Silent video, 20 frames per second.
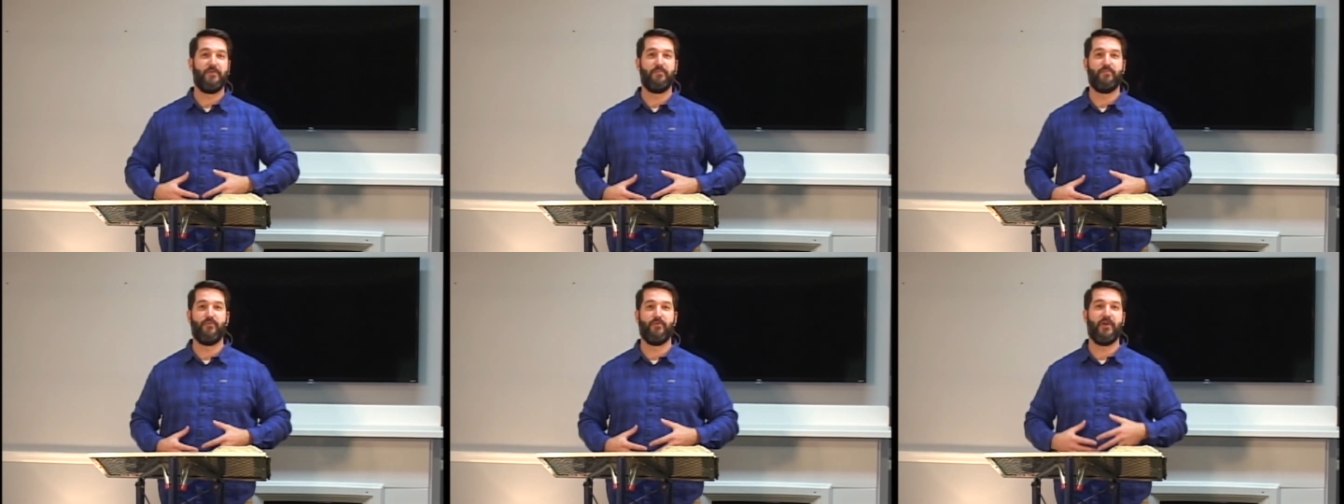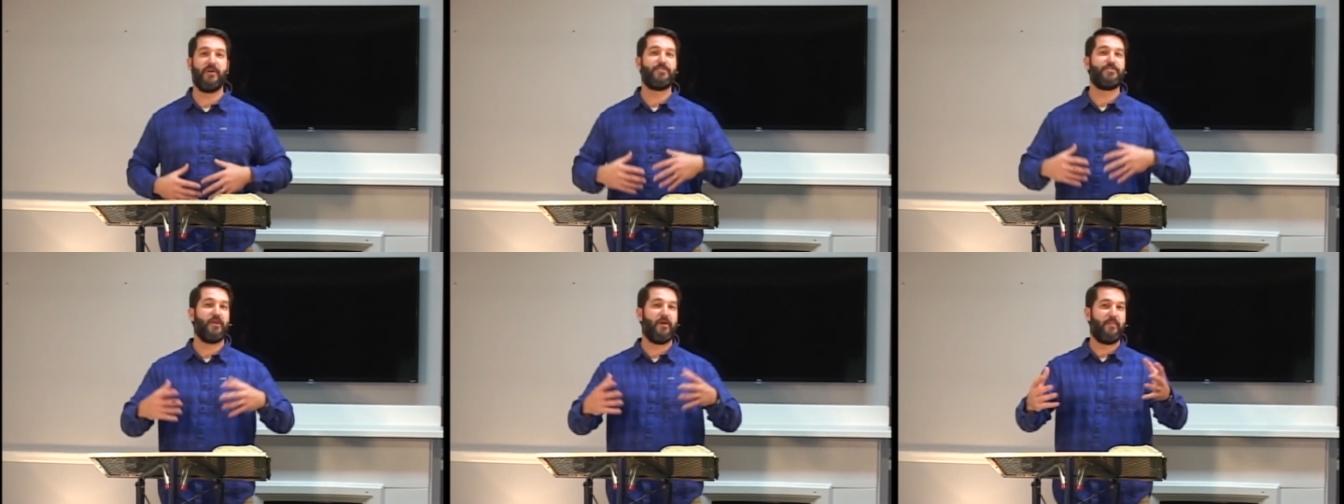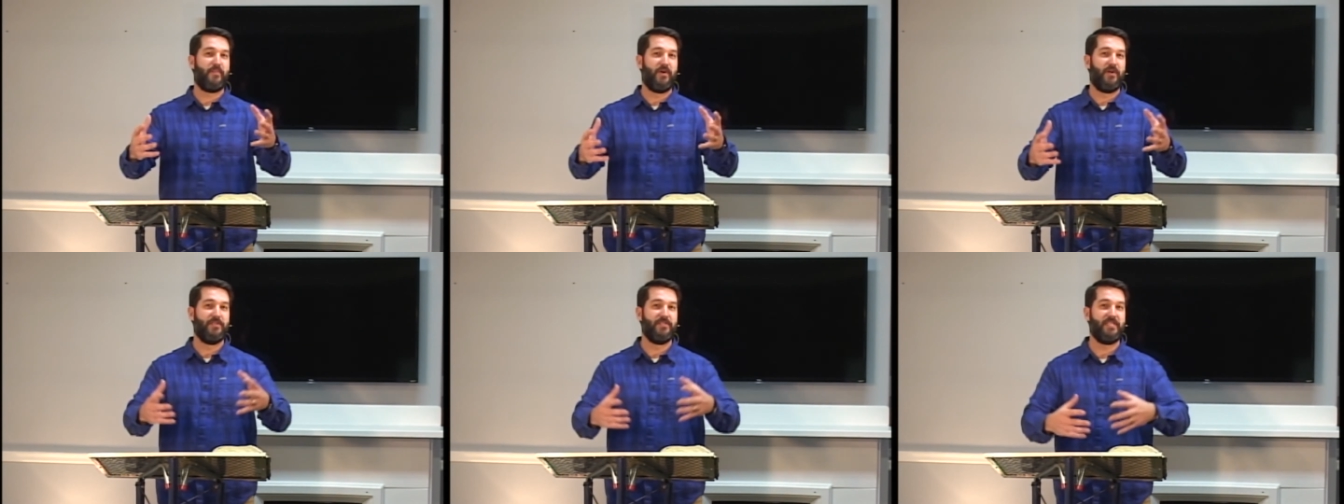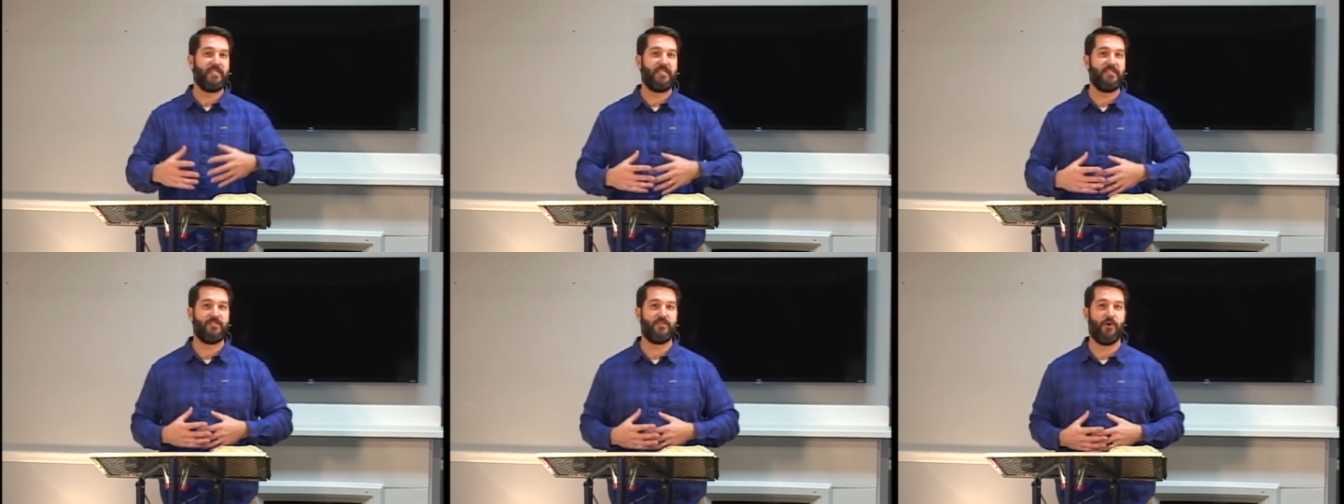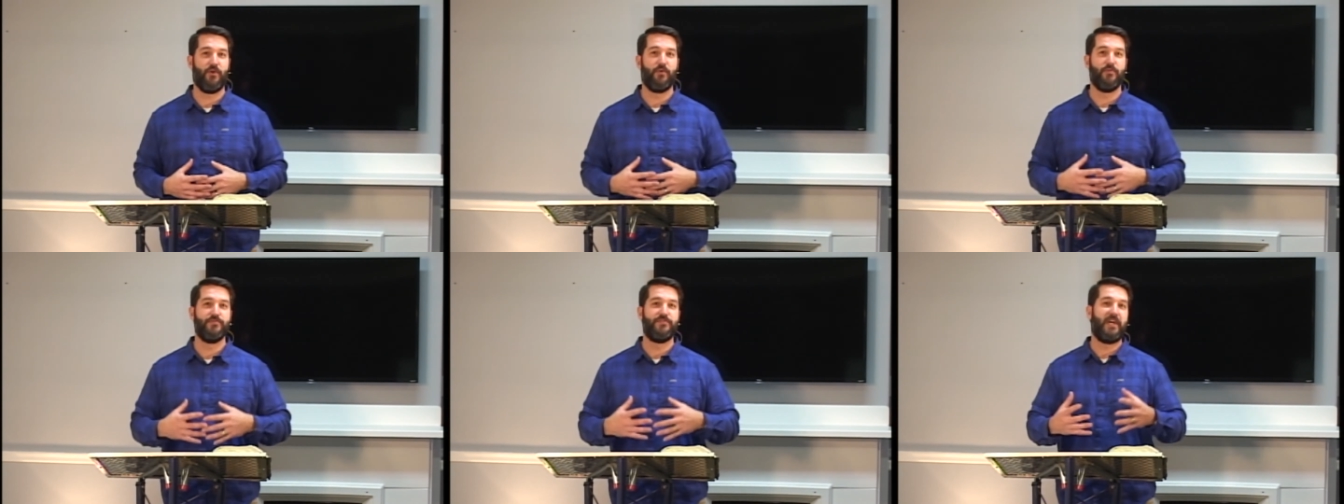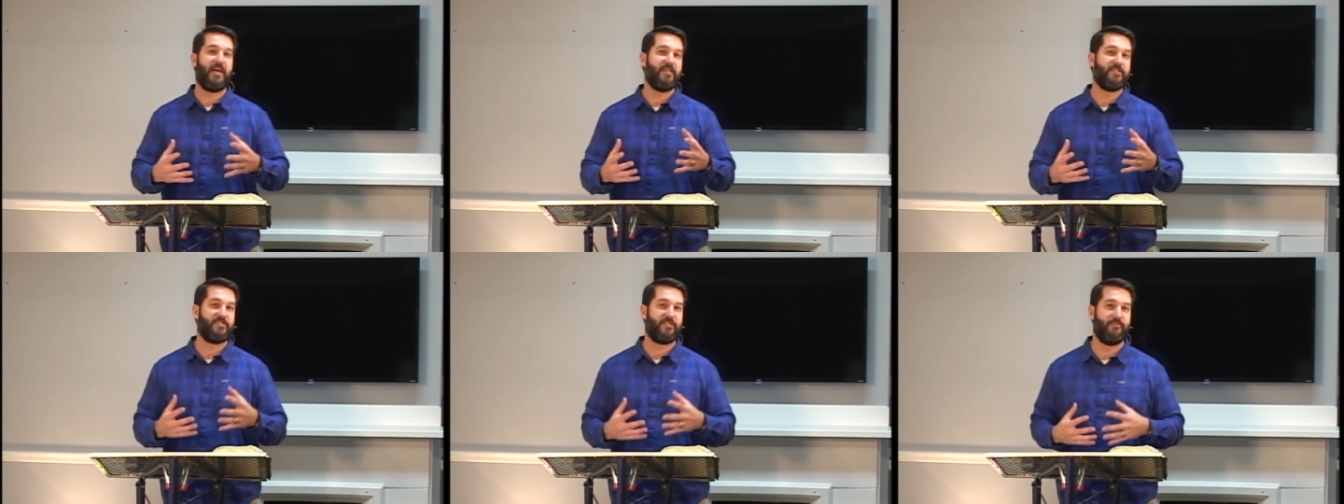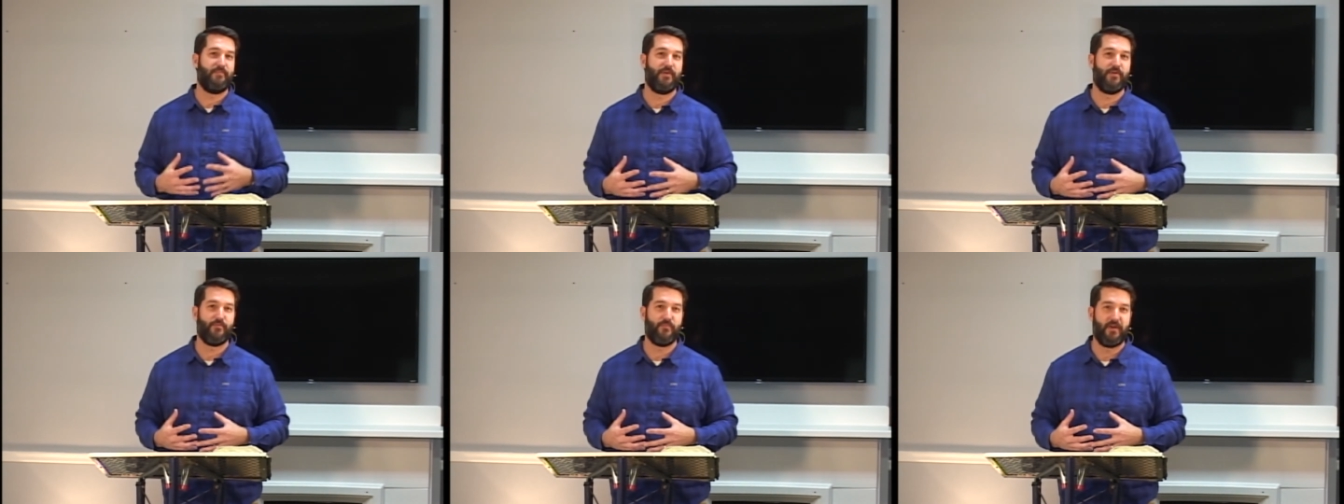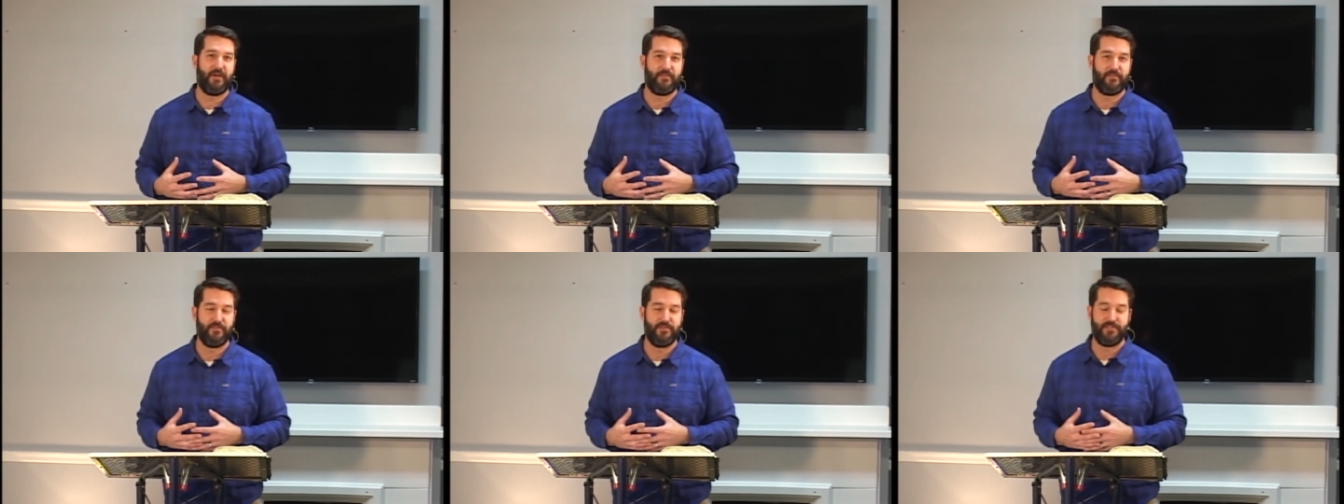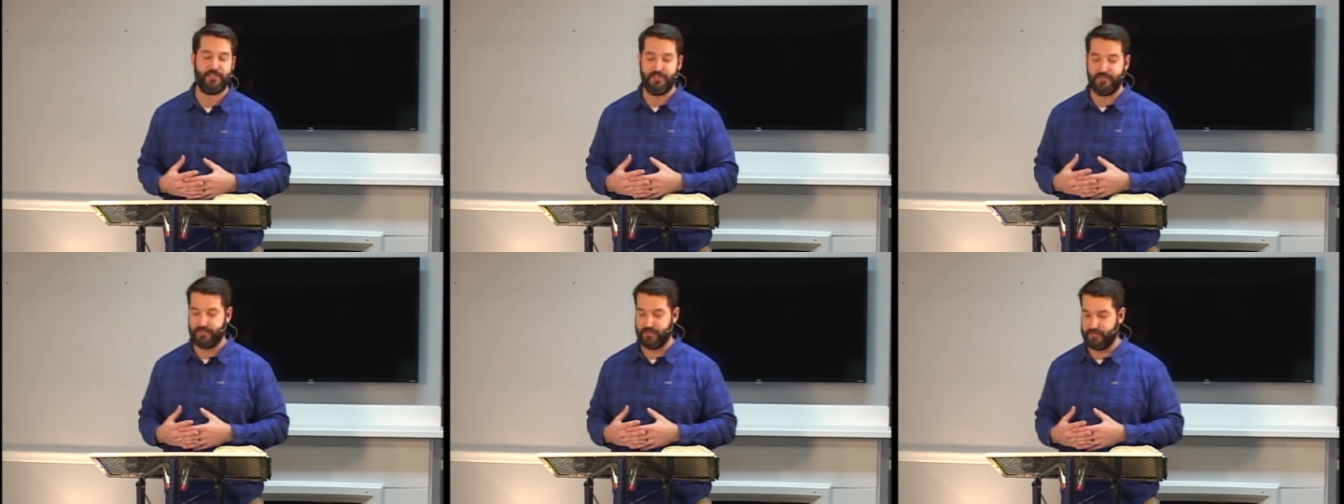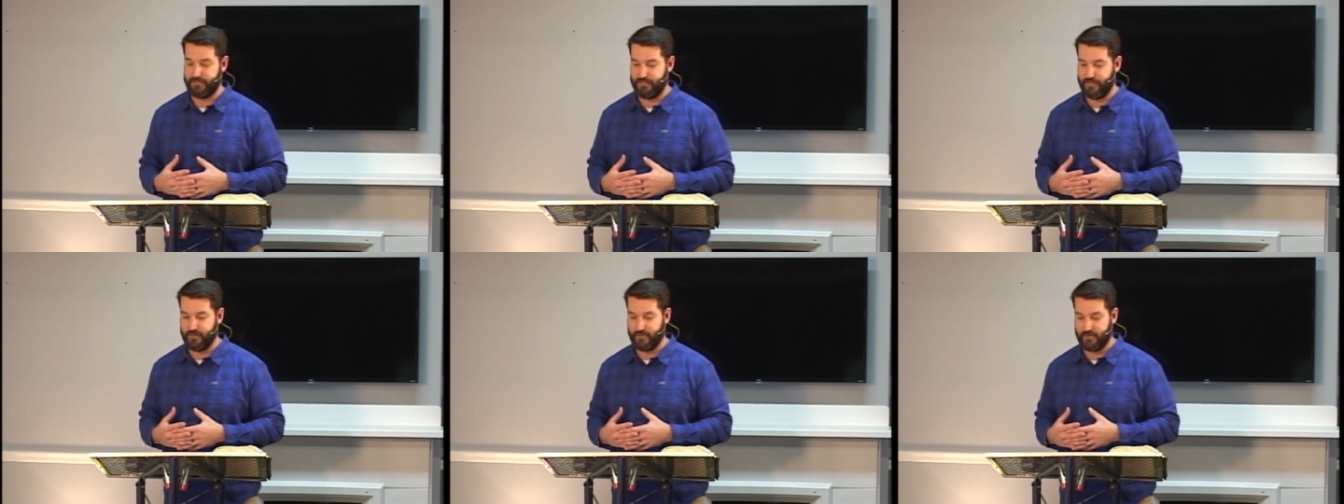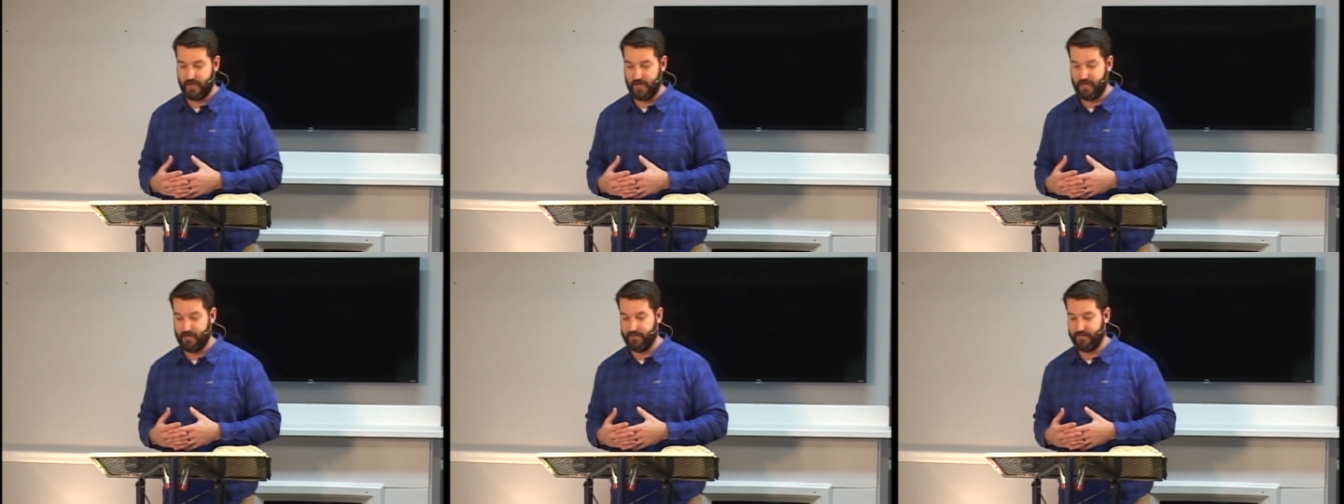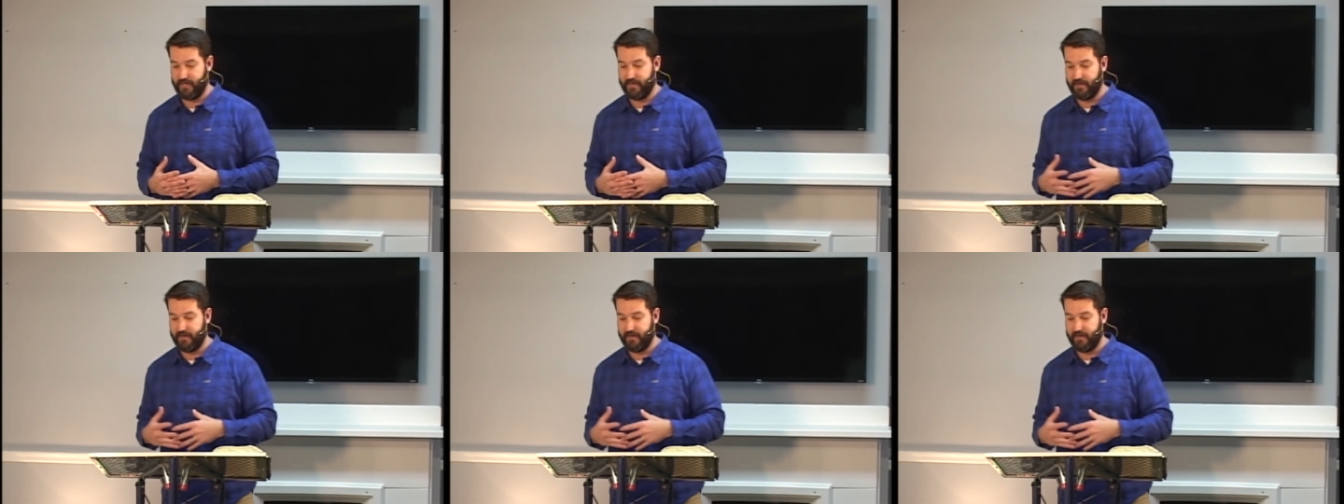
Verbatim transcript: brush up on these Old Testament references on your own.